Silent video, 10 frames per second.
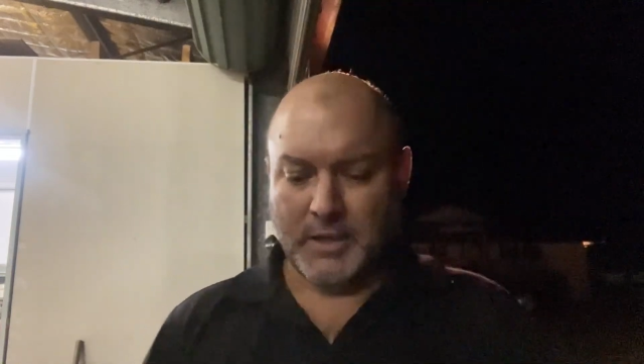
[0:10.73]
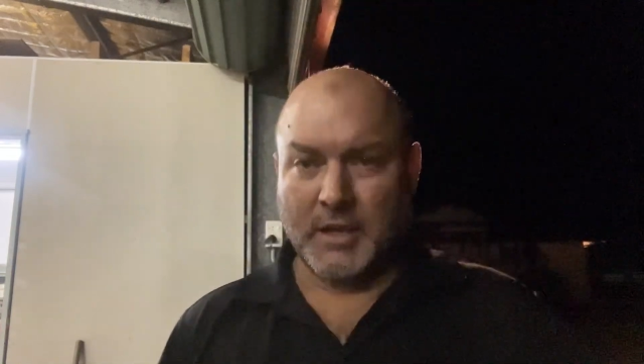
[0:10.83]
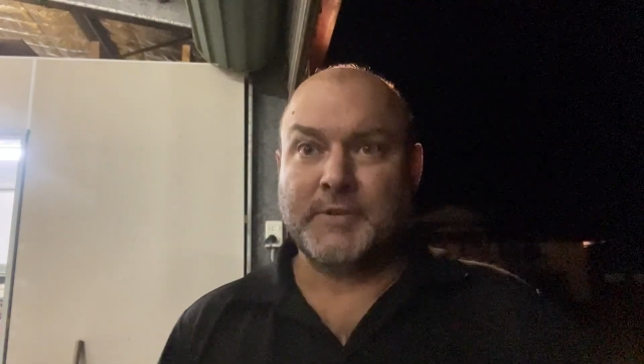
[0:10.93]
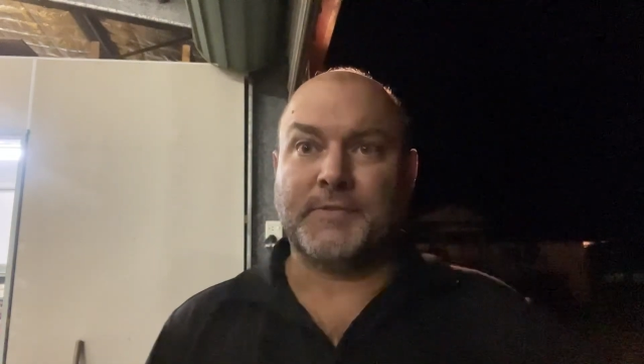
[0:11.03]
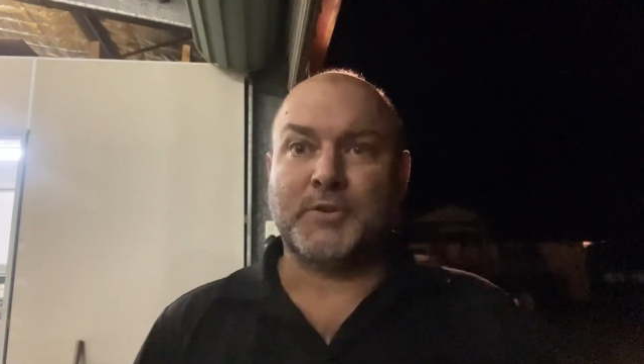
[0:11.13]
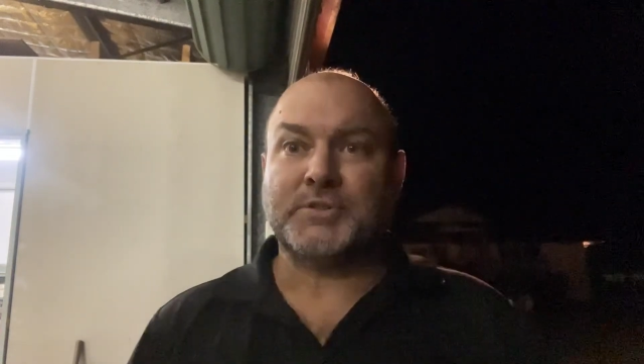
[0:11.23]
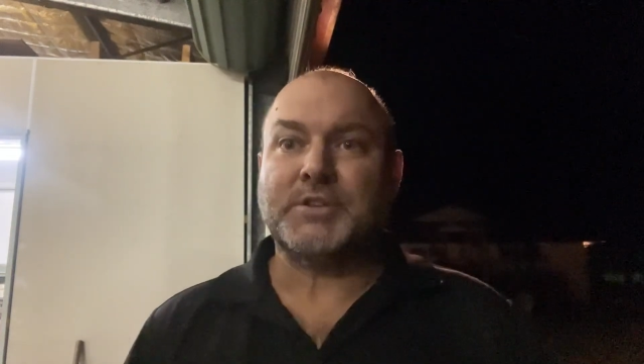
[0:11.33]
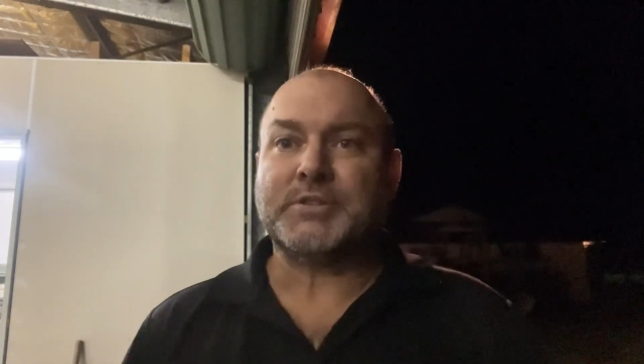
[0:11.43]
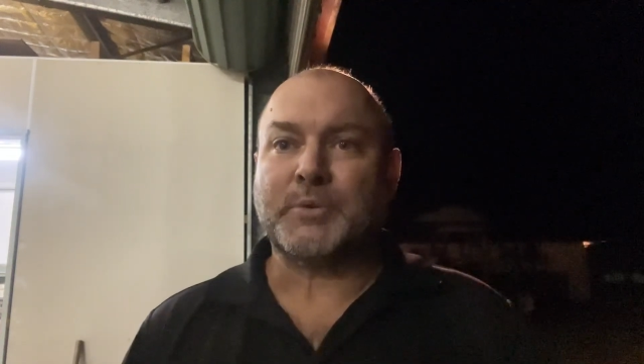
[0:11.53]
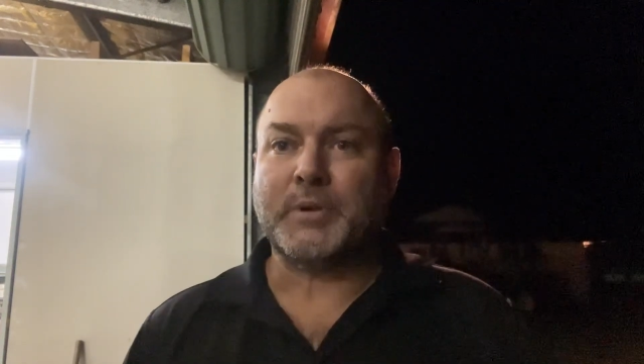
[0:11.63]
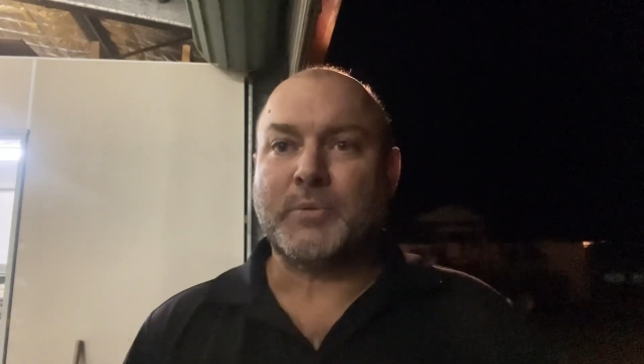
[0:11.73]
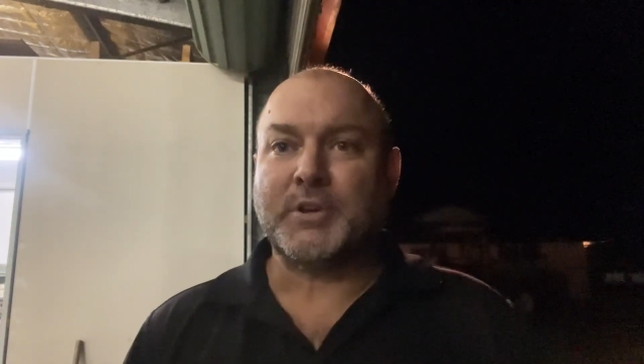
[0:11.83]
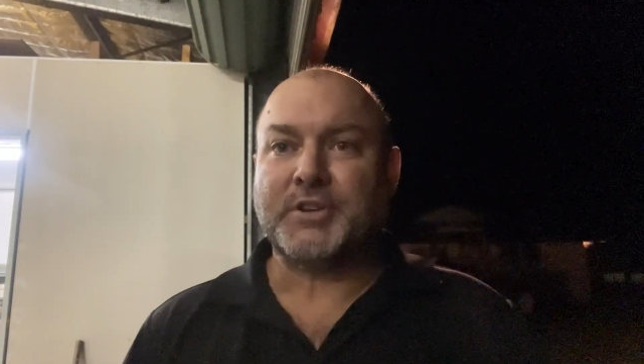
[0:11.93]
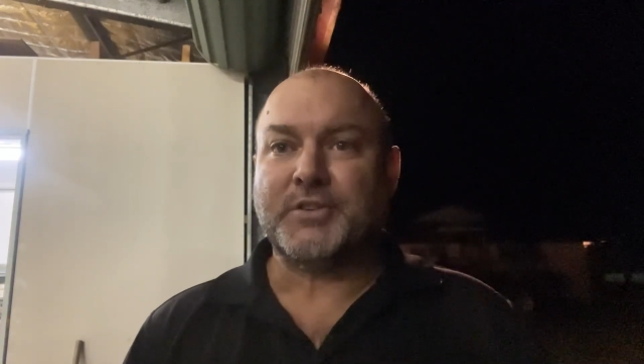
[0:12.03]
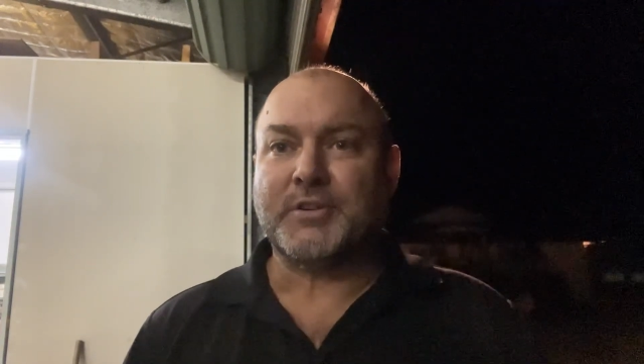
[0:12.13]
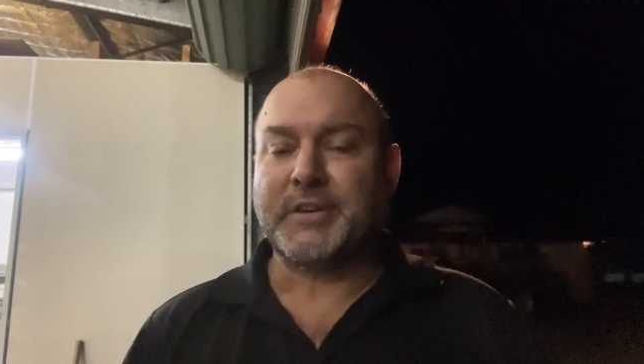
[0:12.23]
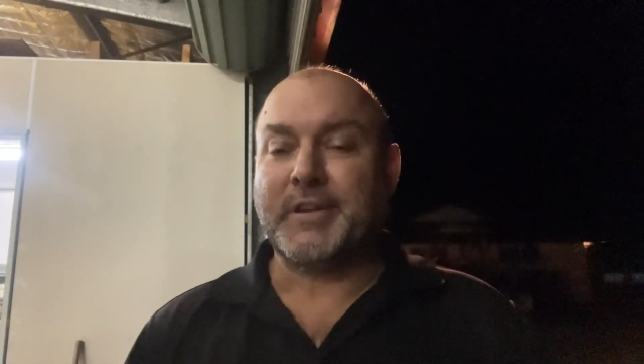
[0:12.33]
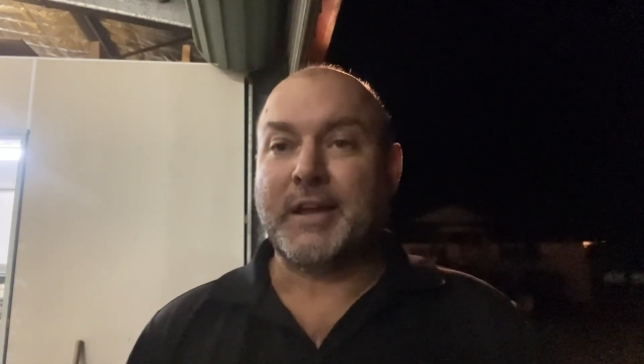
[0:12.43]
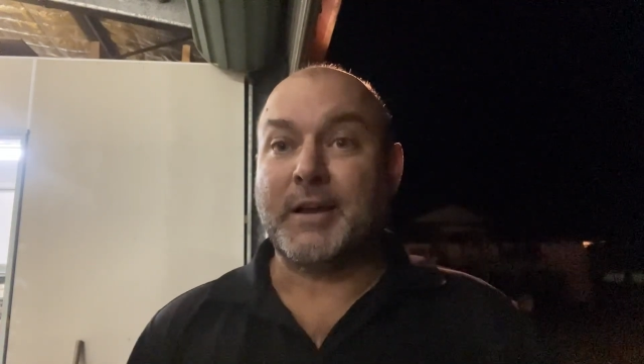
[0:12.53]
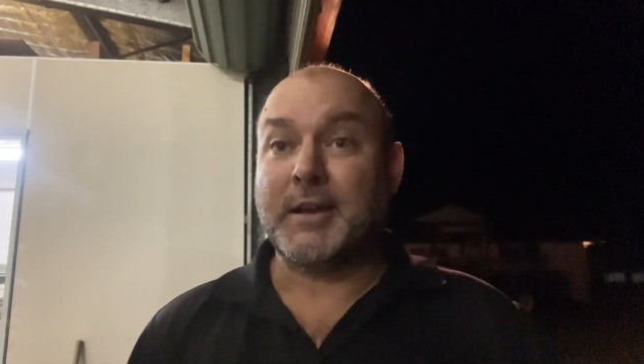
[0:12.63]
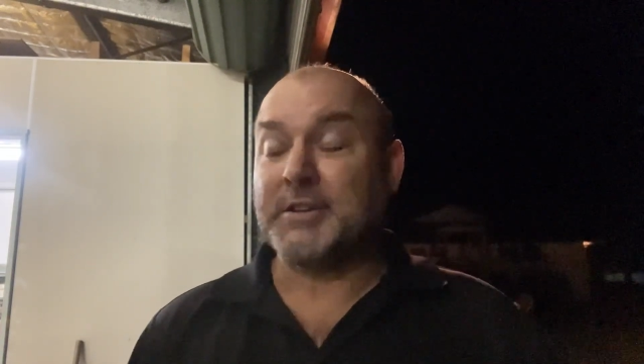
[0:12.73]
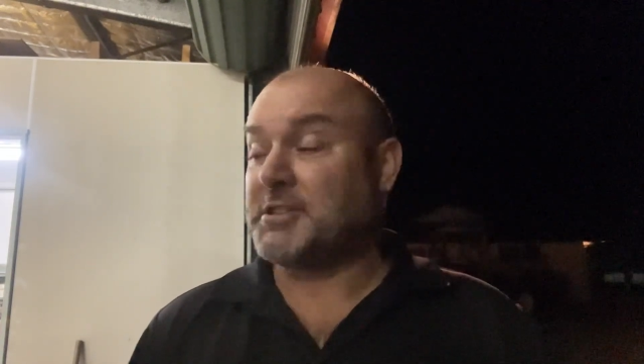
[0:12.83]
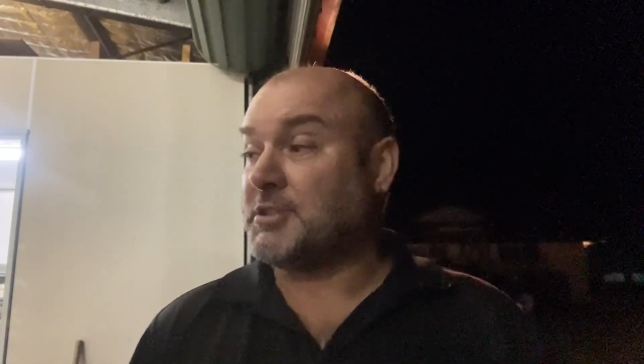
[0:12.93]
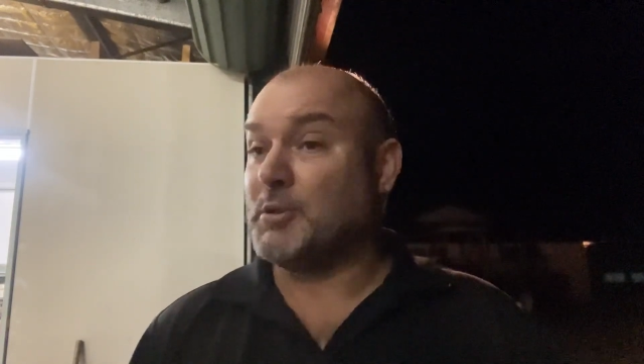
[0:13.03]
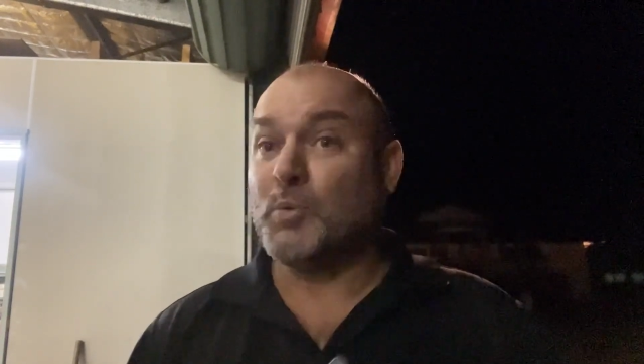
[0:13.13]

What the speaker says: Hey folks, just a quick one tonight. Still